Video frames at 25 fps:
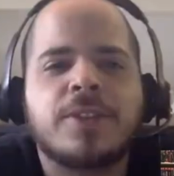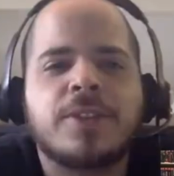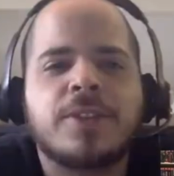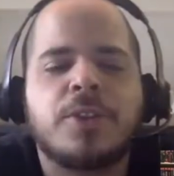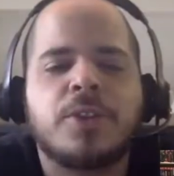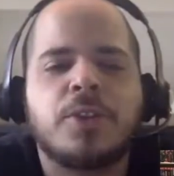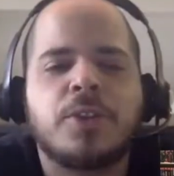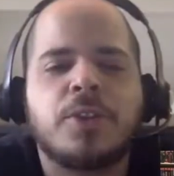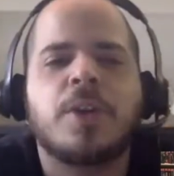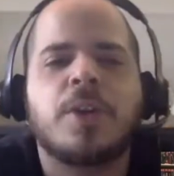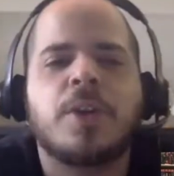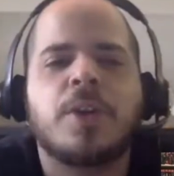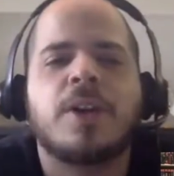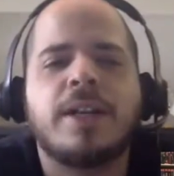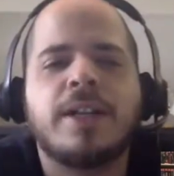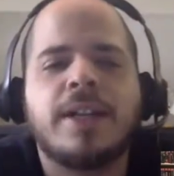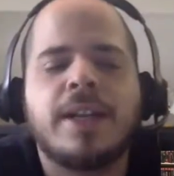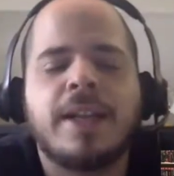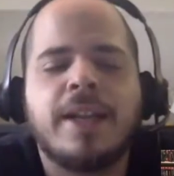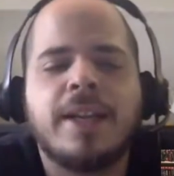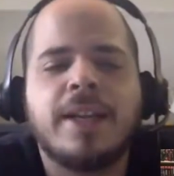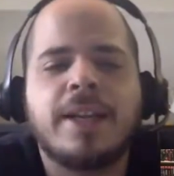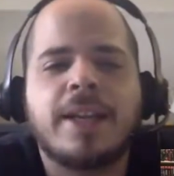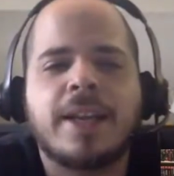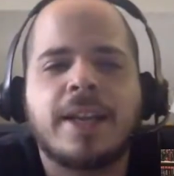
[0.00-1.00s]
Sir Jorah,
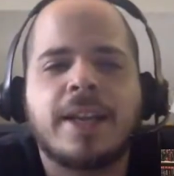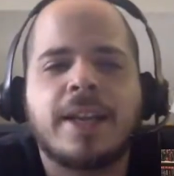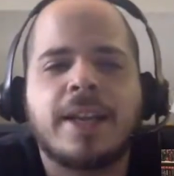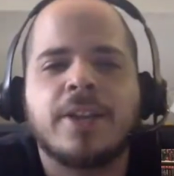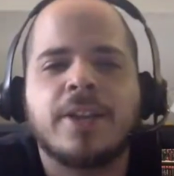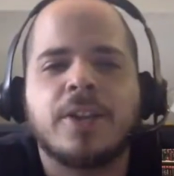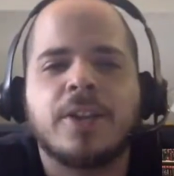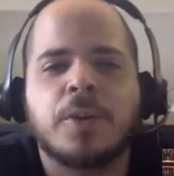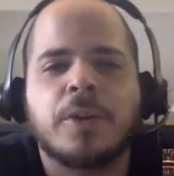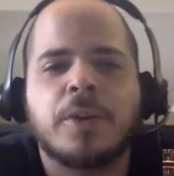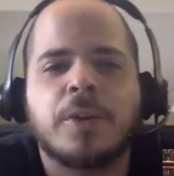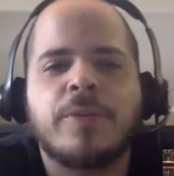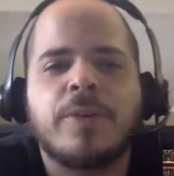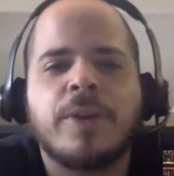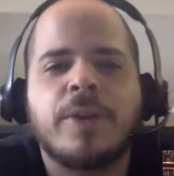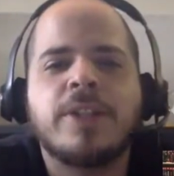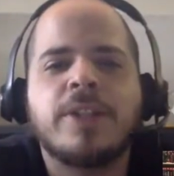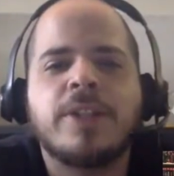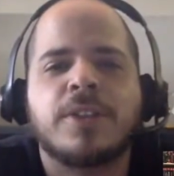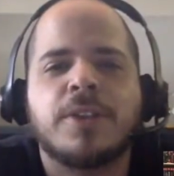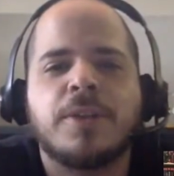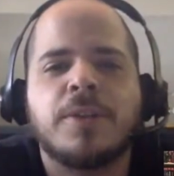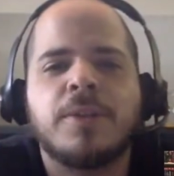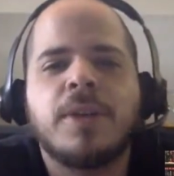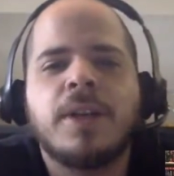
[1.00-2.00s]
aka Lord
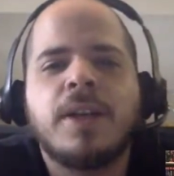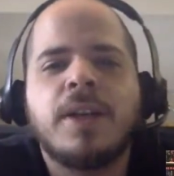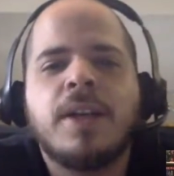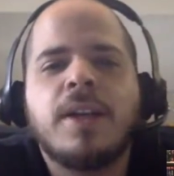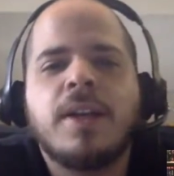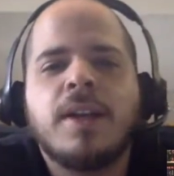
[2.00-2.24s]
Friendzone,